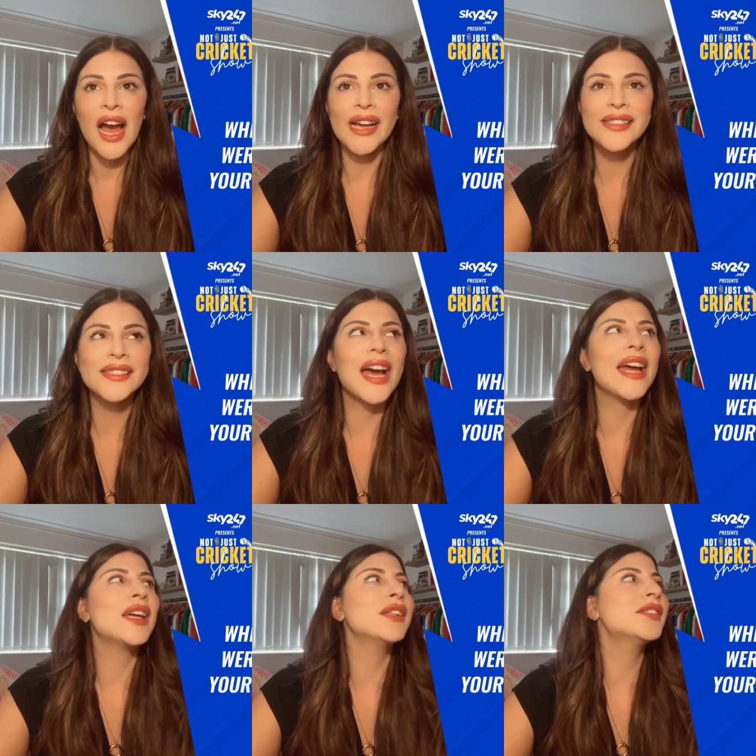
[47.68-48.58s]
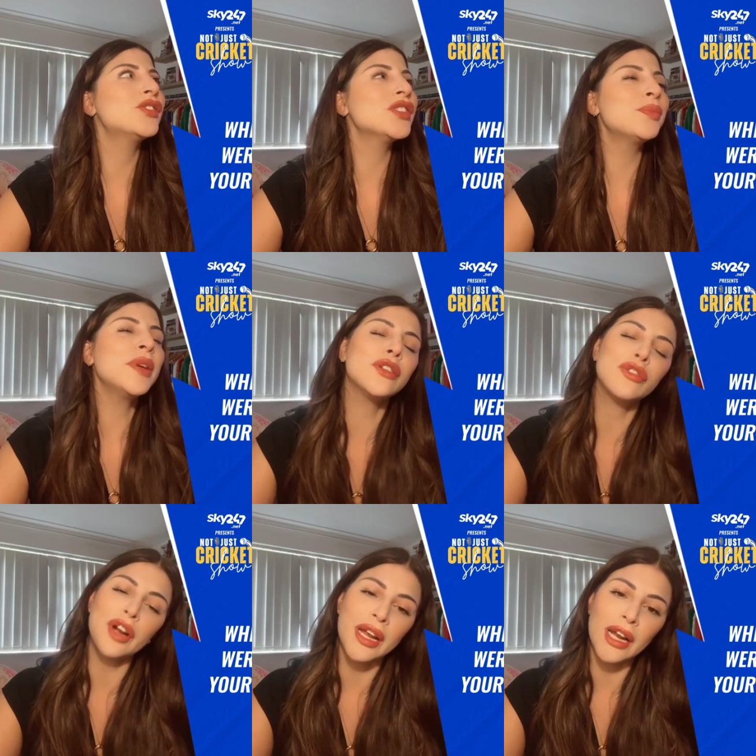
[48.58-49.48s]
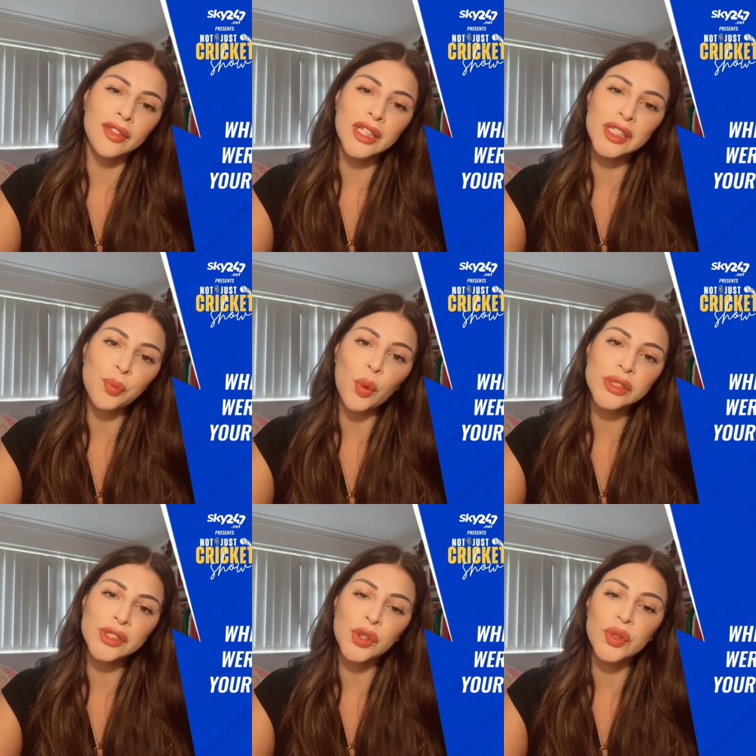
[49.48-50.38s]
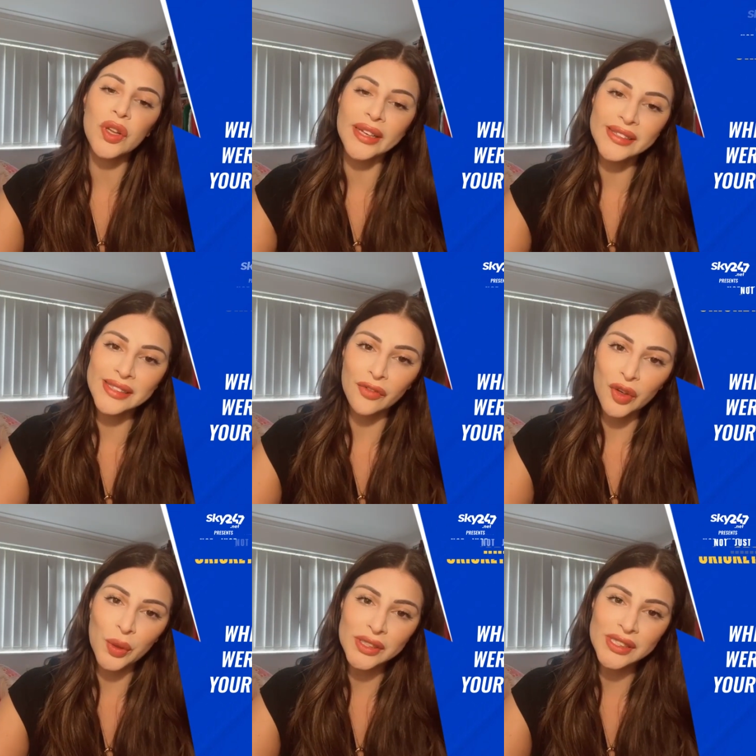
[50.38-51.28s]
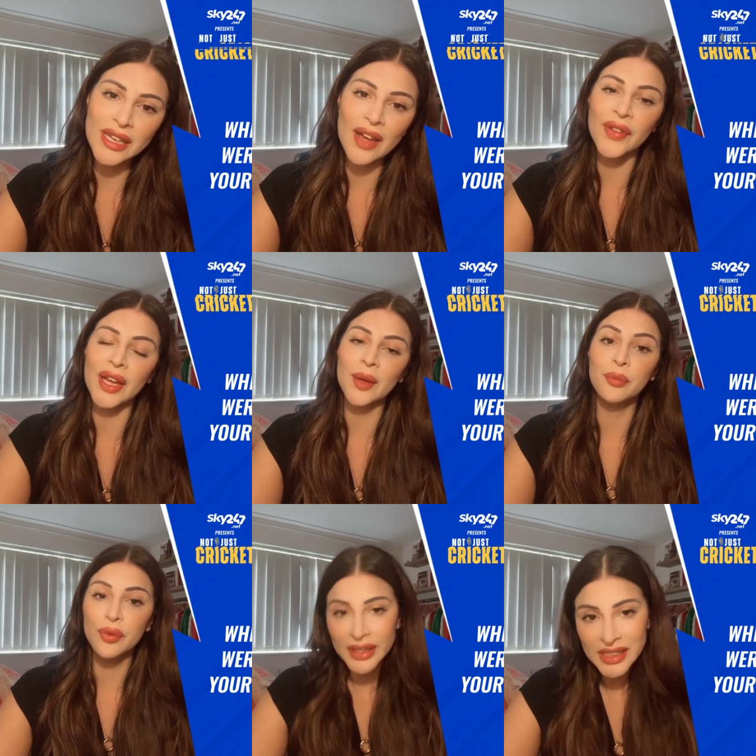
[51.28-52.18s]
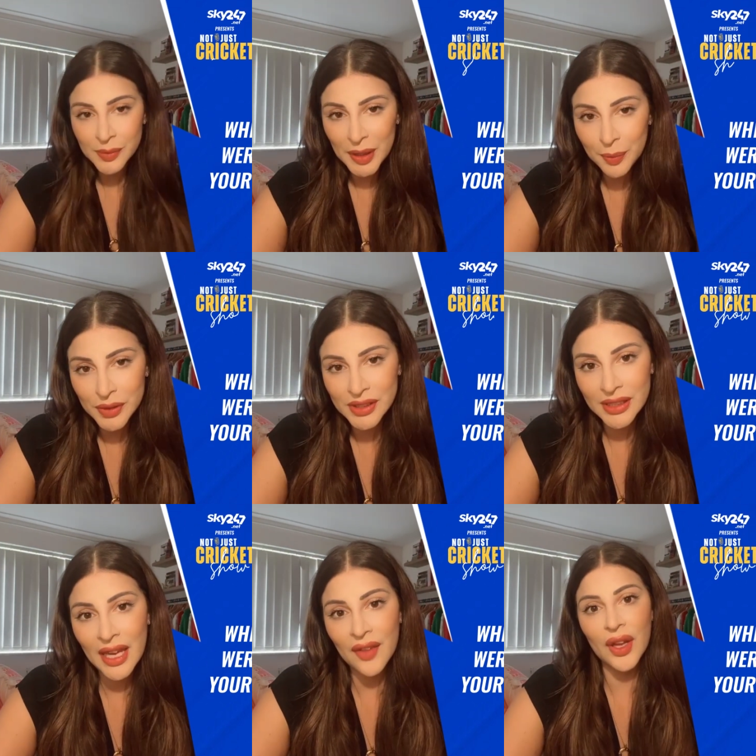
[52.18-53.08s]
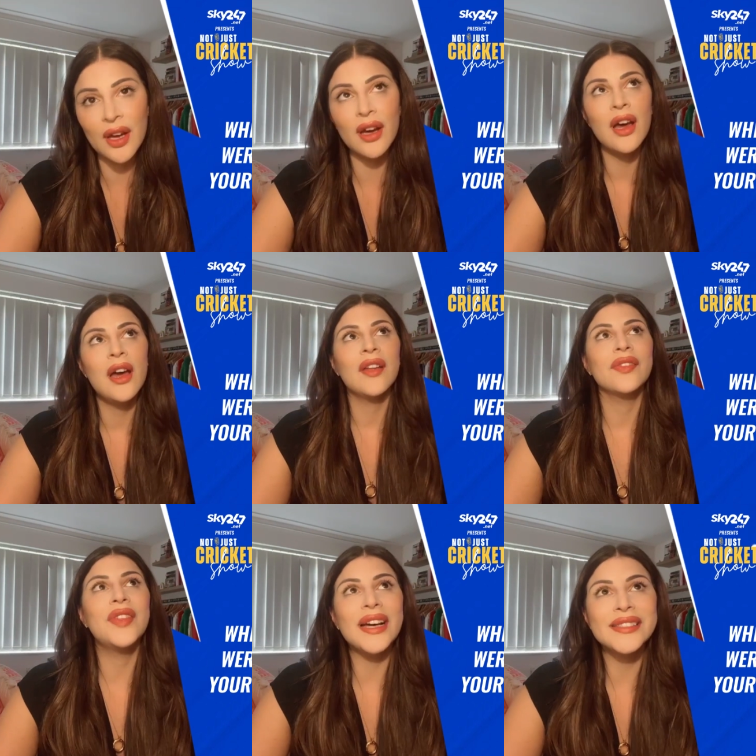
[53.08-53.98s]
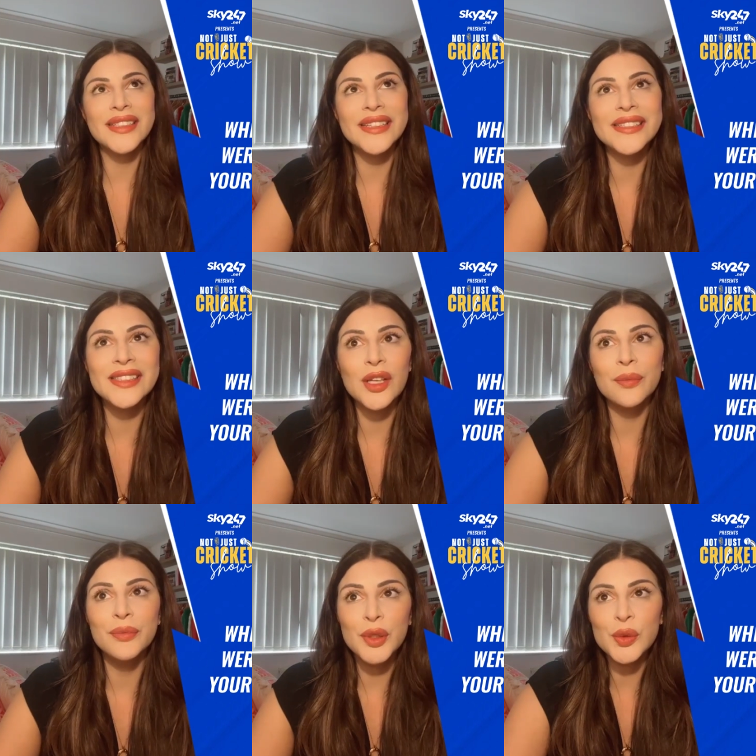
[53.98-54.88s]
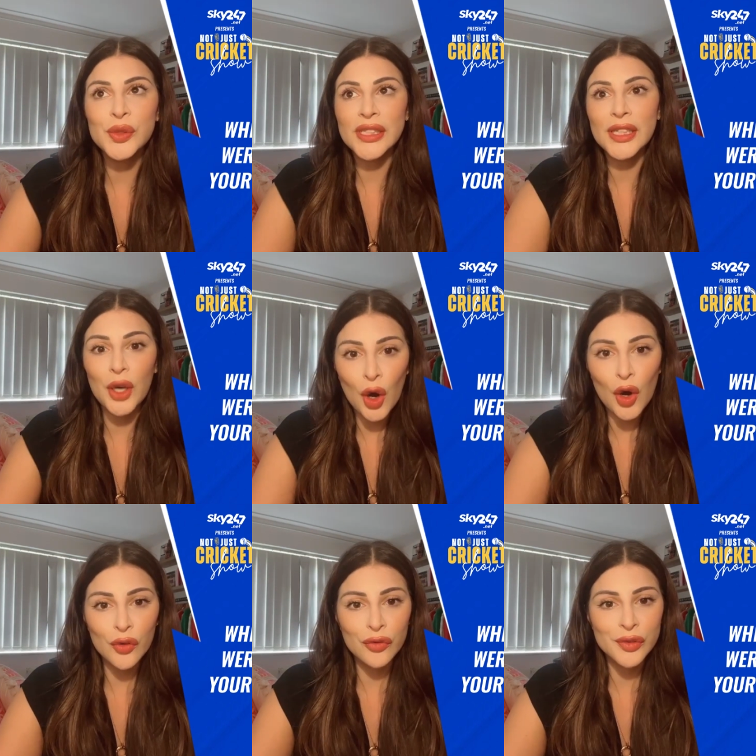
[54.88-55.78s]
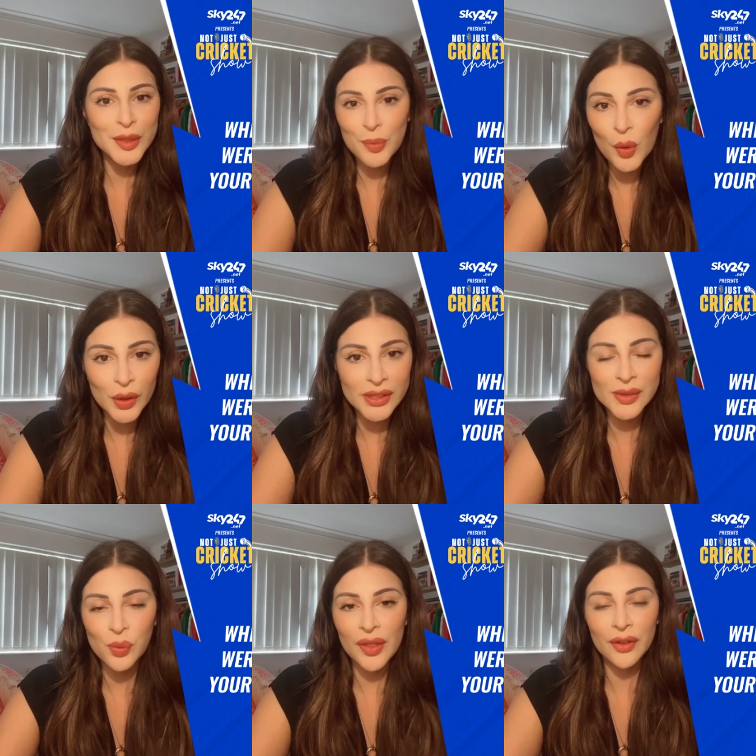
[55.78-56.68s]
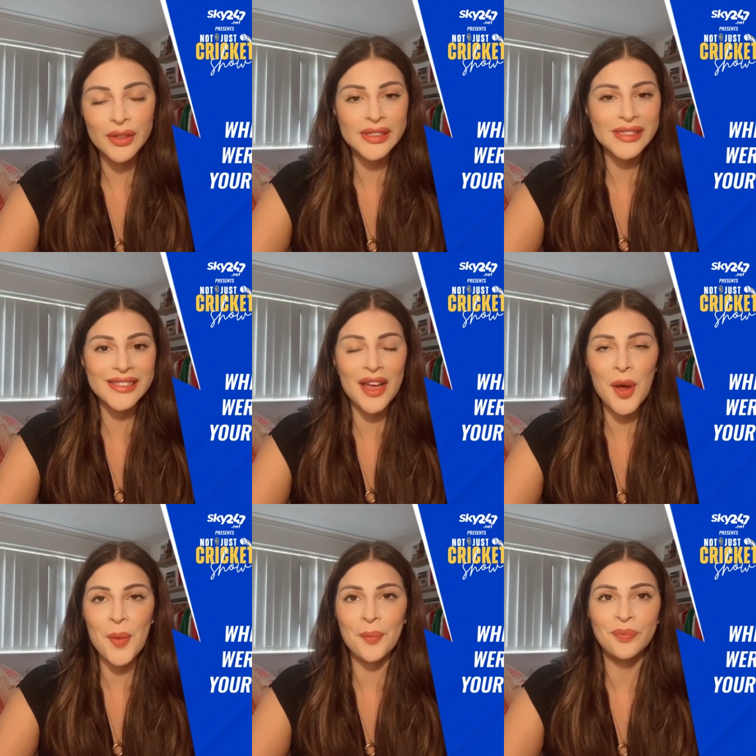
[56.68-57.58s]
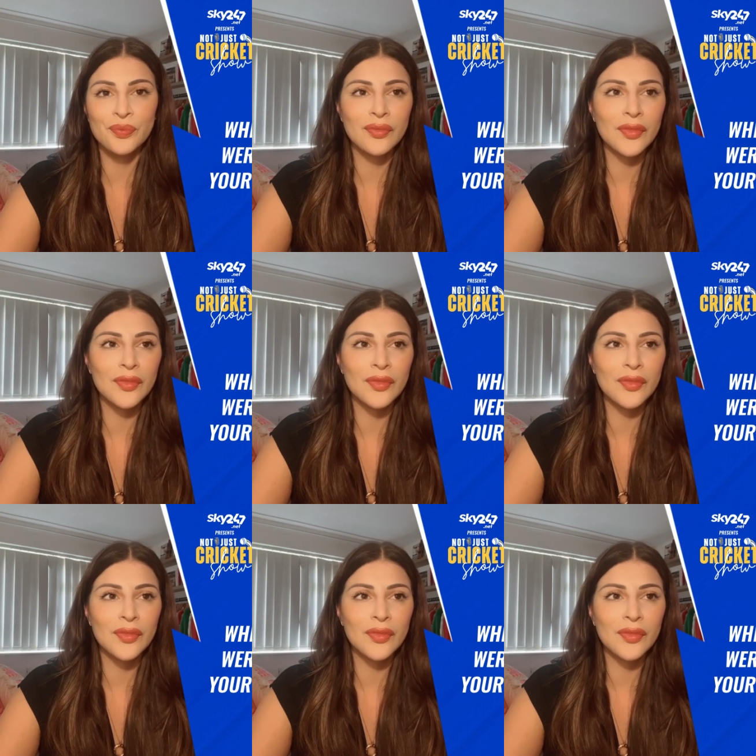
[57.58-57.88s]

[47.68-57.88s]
I, it's just been great. I think sports unites everyone together. It brings people together. That is the beauty of sports, whether it's um,